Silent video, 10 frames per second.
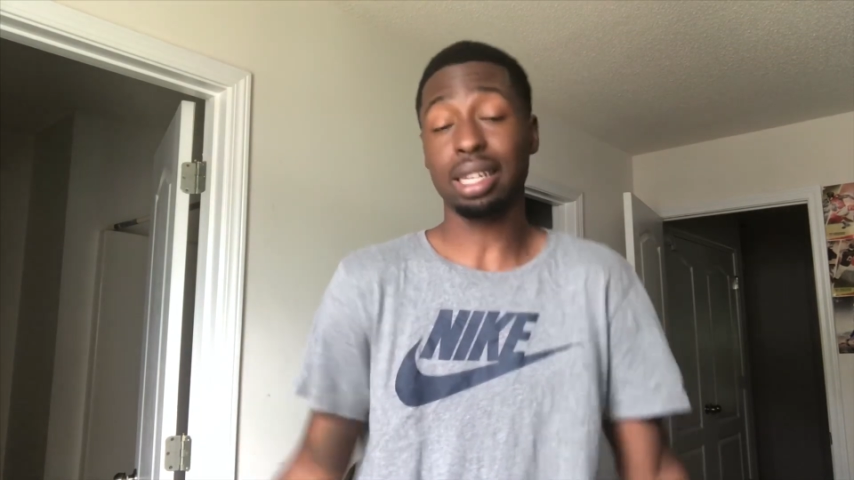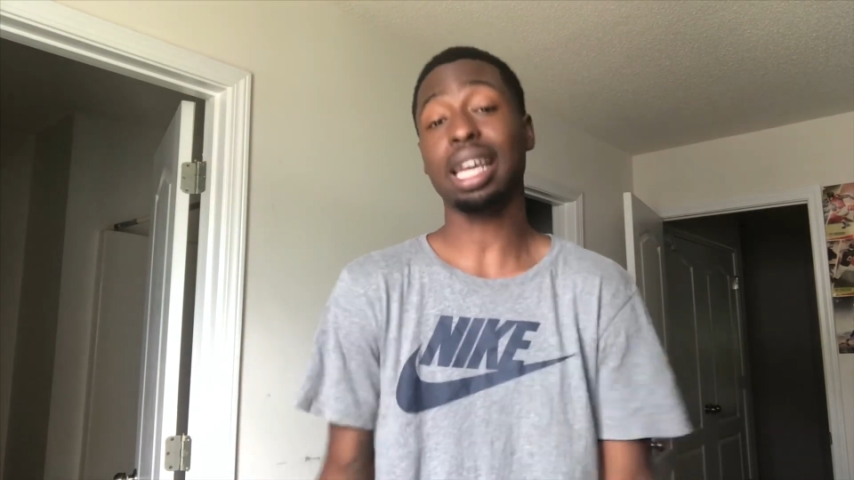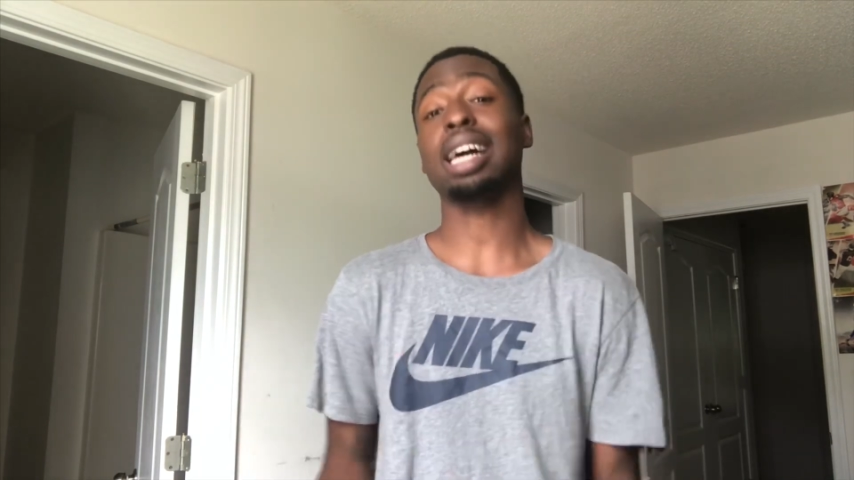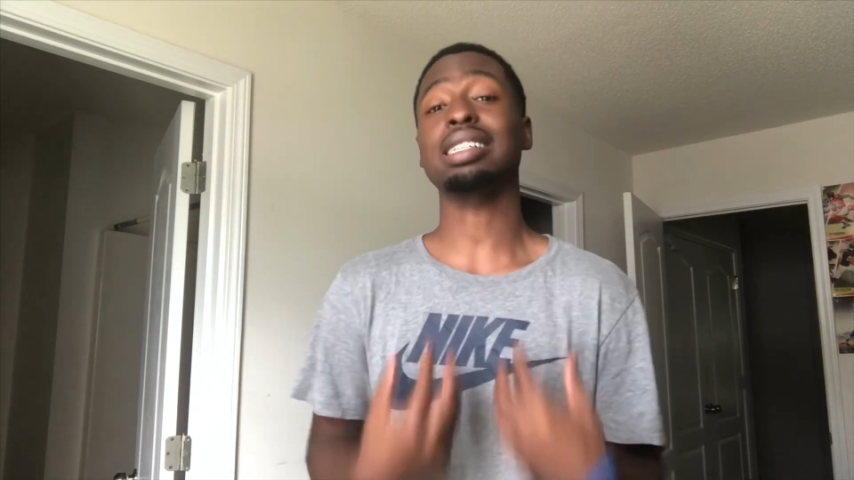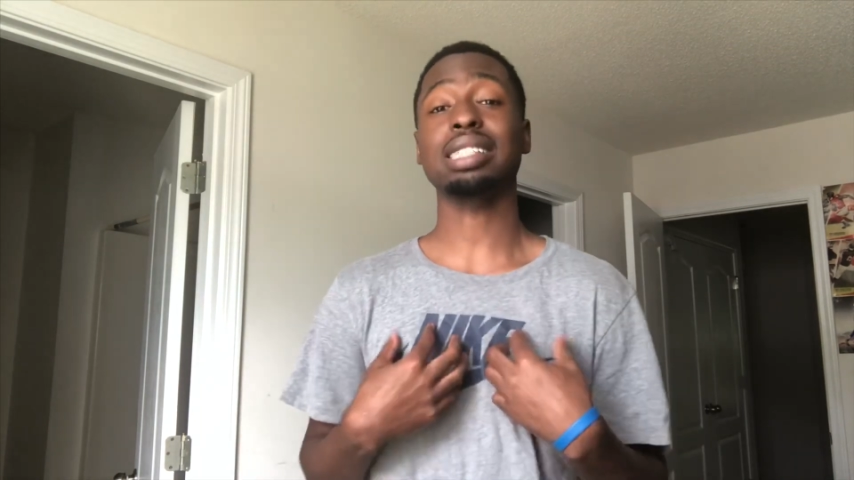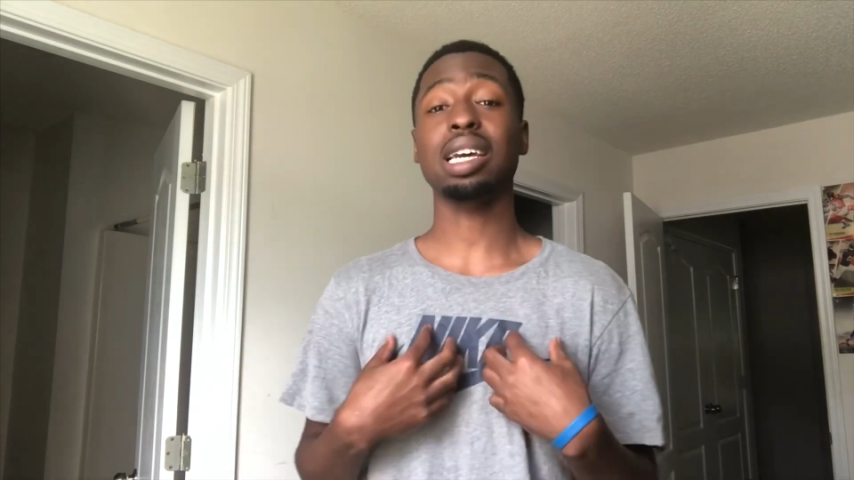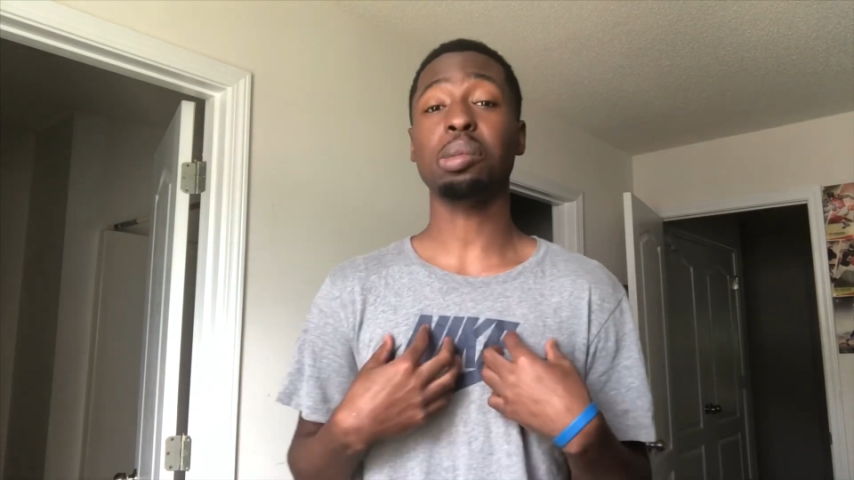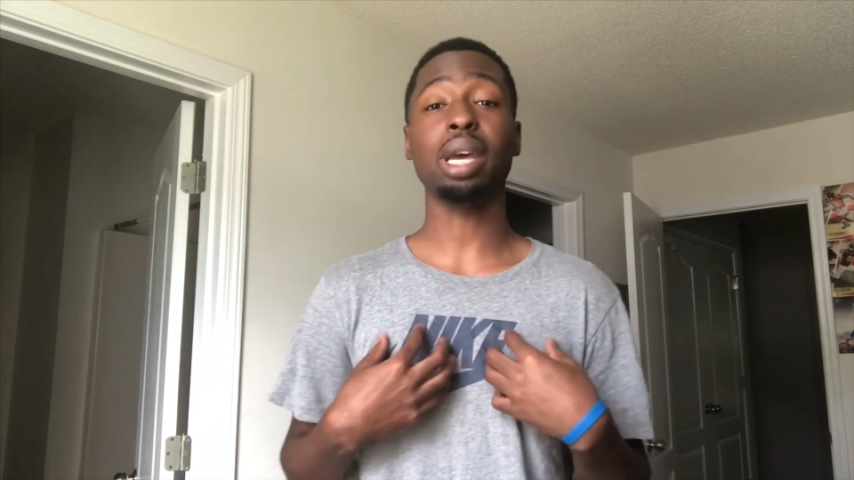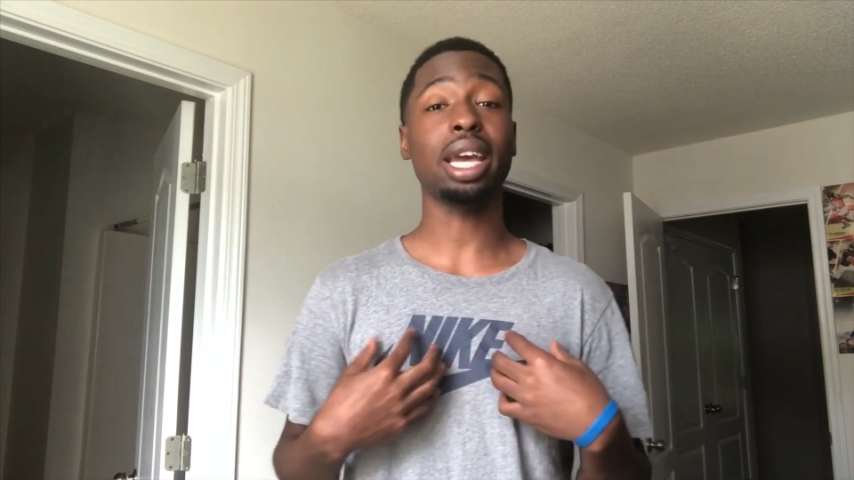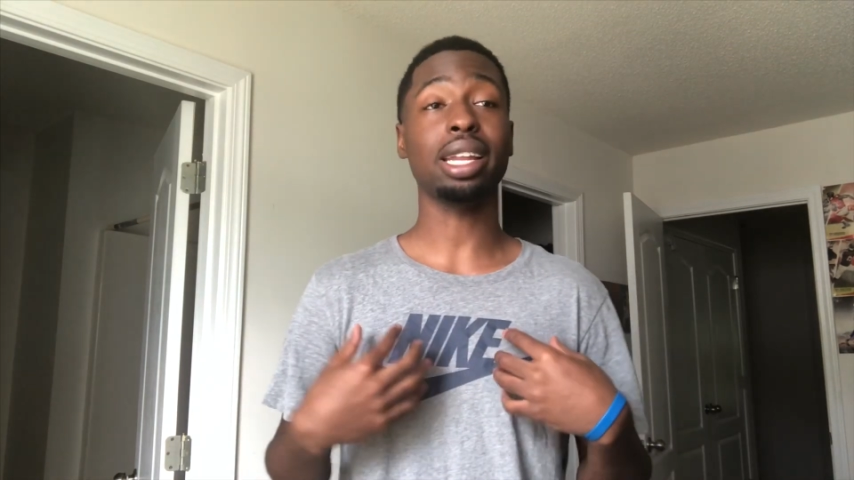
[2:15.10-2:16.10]
Like I
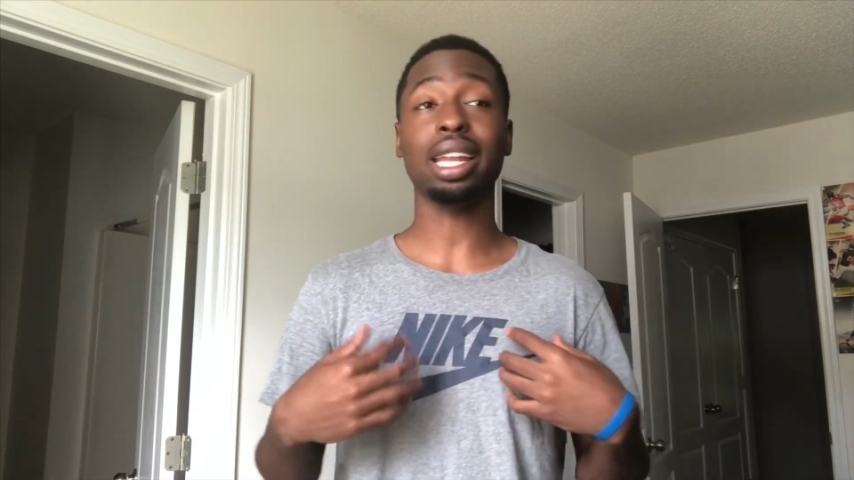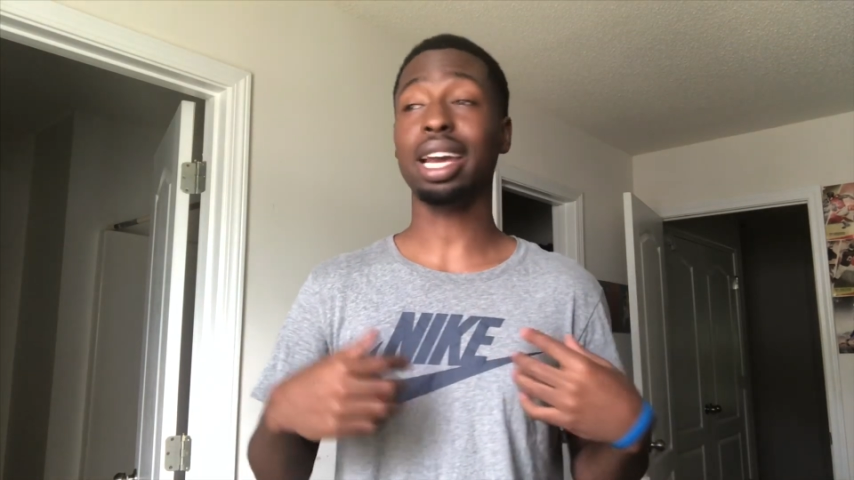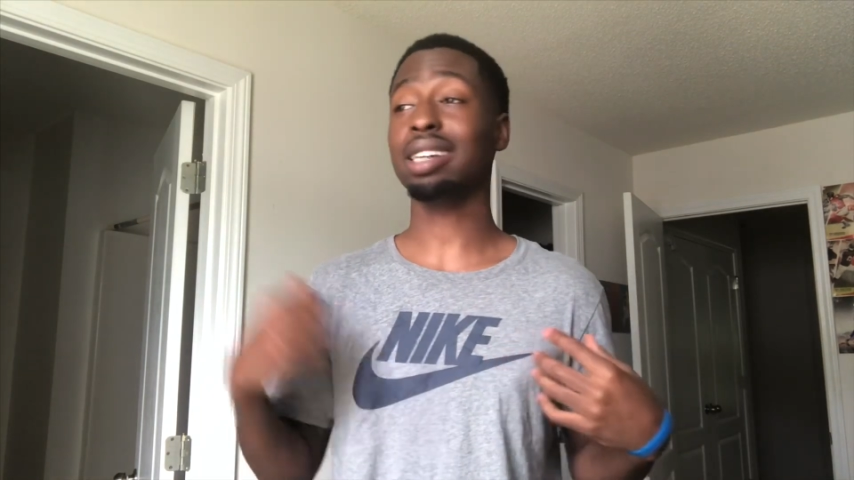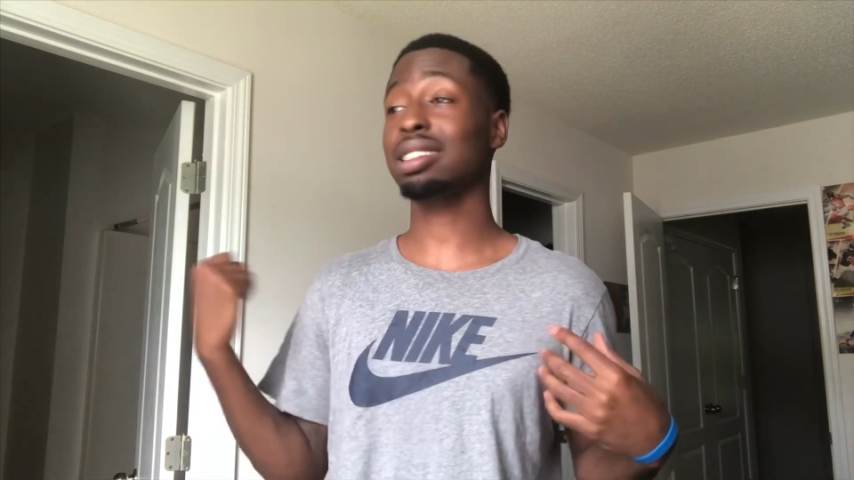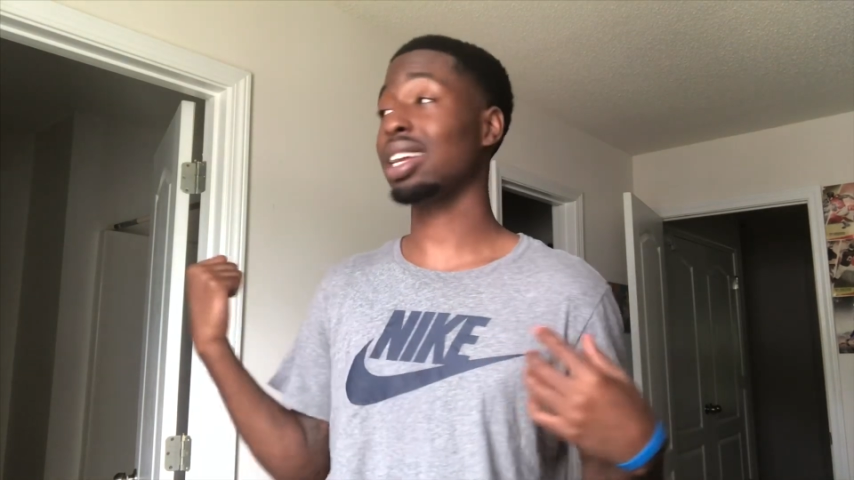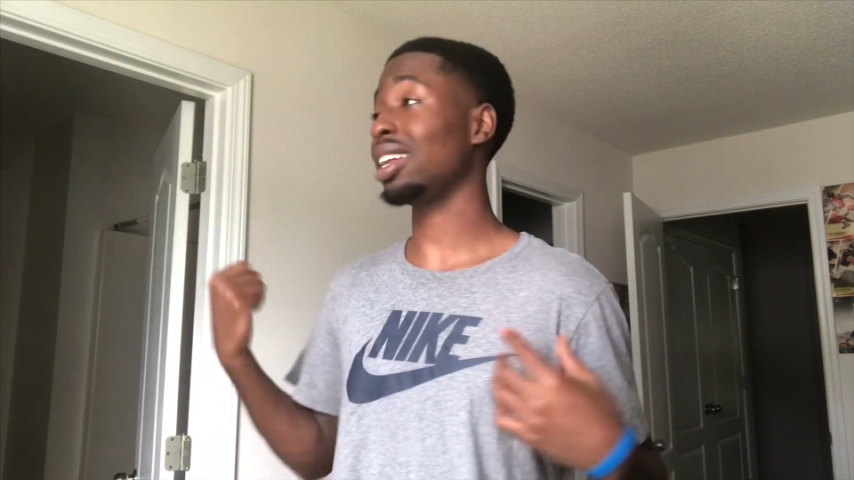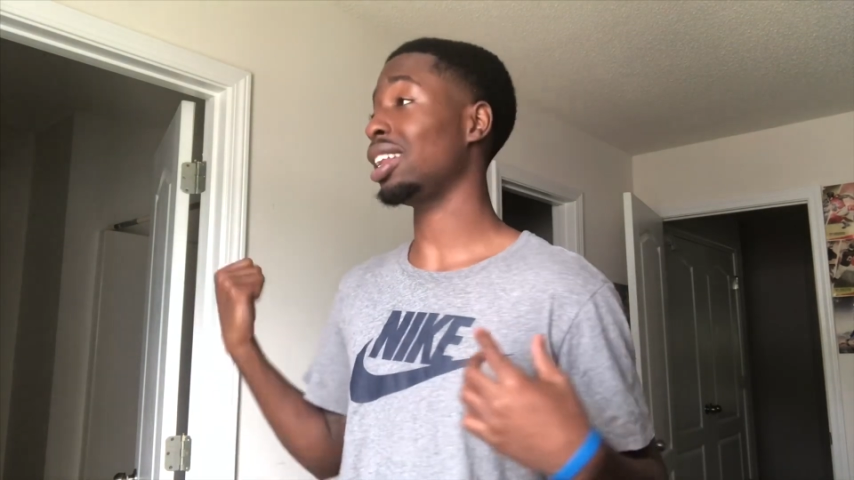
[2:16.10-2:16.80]
said, man, like I said